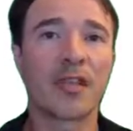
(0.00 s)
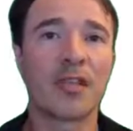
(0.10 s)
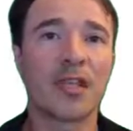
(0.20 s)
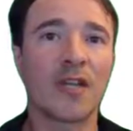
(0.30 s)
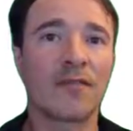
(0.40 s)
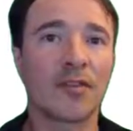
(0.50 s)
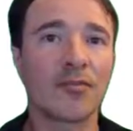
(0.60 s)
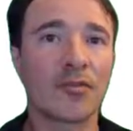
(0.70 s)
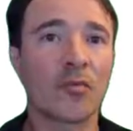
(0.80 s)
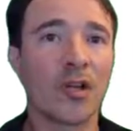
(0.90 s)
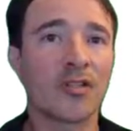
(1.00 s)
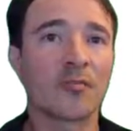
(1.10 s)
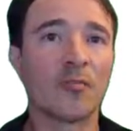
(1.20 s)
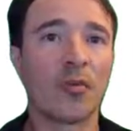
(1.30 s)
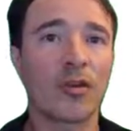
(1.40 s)
If the user wants
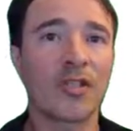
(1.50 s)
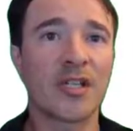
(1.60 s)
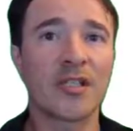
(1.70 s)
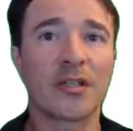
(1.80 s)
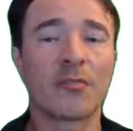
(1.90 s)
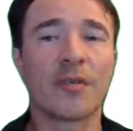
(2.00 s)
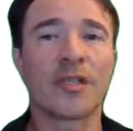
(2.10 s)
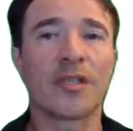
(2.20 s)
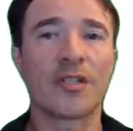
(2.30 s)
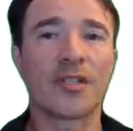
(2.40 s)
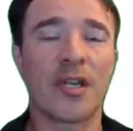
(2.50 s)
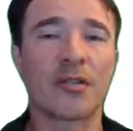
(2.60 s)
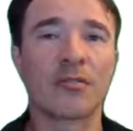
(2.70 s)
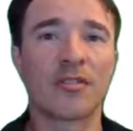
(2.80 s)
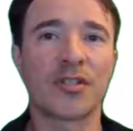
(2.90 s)
more detail within the
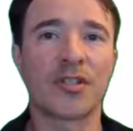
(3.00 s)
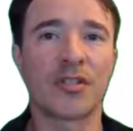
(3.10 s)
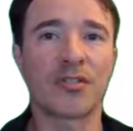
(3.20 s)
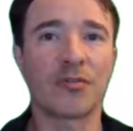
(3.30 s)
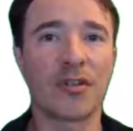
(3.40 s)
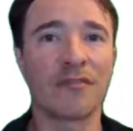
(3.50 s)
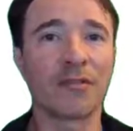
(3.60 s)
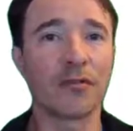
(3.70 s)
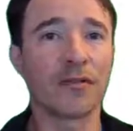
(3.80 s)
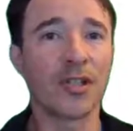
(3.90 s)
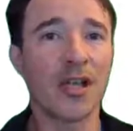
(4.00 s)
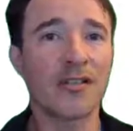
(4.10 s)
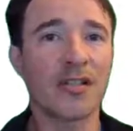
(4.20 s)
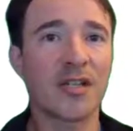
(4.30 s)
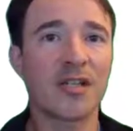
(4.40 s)
channel, such as 2D flow
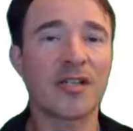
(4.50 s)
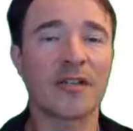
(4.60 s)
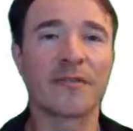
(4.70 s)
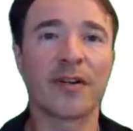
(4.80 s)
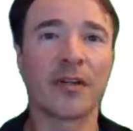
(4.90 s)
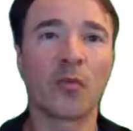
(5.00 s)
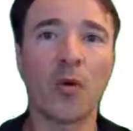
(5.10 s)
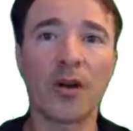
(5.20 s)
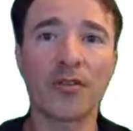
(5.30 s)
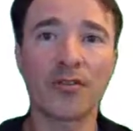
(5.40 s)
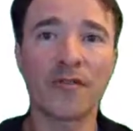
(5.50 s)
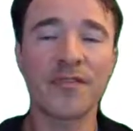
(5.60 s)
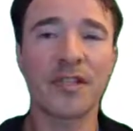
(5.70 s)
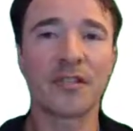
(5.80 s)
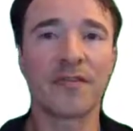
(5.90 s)
velocities and varying water
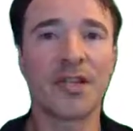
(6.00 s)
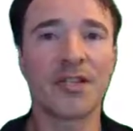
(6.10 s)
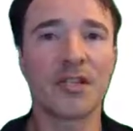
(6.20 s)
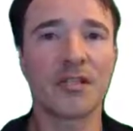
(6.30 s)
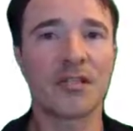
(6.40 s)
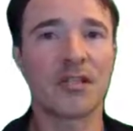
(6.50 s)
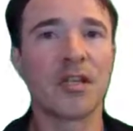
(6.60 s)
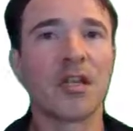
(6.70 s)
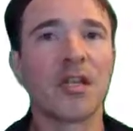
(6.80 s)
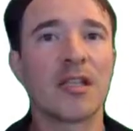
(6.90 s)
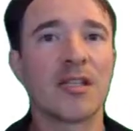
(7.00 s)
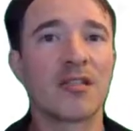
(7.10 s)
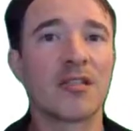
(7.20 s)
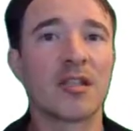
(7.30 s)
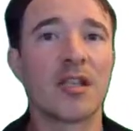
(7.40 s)
surface elevations,
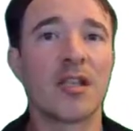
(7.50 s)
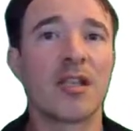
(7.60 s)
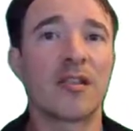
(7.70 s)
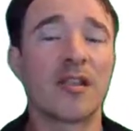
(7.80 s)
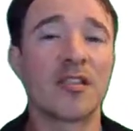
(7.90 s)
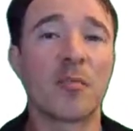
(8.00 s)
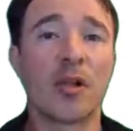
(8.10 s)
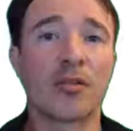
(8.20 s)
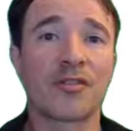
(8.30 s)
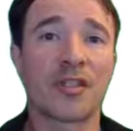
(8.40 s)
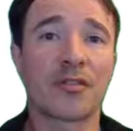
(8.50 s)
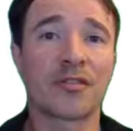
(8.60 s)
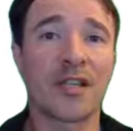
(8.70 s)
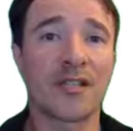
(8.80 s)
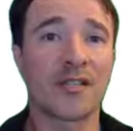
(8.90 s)
then smaller cell
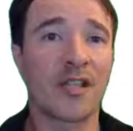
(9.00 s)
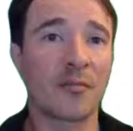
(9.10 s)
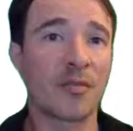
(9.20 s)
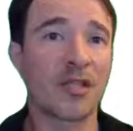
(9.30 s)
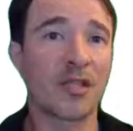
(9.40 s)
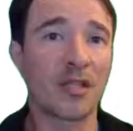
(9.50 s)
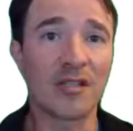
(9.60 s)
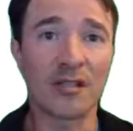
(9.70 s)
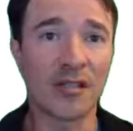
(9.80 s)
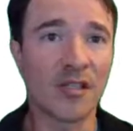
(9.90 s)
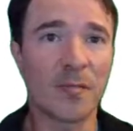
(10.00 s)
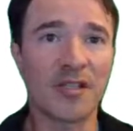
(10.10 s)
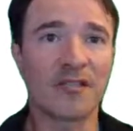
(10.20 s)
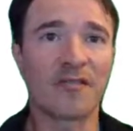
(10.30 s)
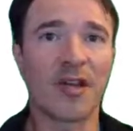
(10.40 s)
sizes can be easily
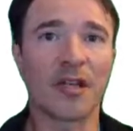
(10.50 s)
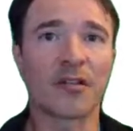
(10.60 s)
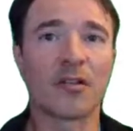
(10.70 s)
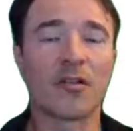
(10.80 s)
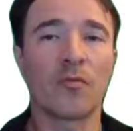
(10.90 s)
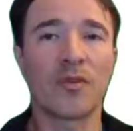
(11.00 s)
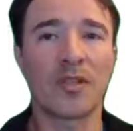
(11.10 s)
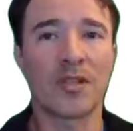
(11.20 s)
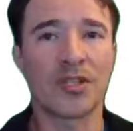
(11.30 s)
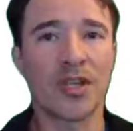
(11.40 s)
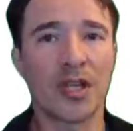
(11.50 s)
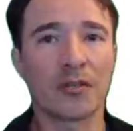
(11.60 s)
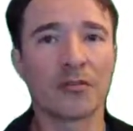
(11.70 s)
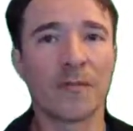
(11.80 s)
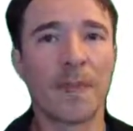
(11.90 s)
specified within the channel.